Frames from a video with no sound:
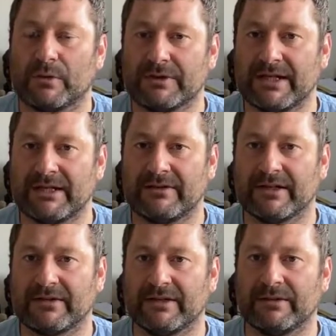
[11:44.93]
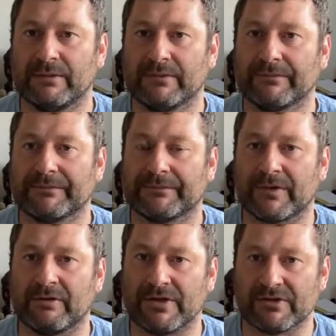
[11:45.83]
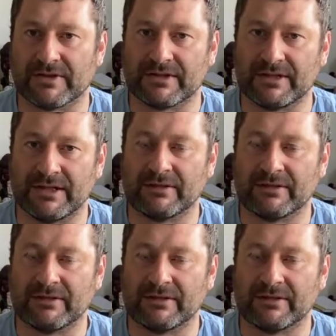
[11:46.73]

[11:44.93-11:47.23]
anything that you're interested in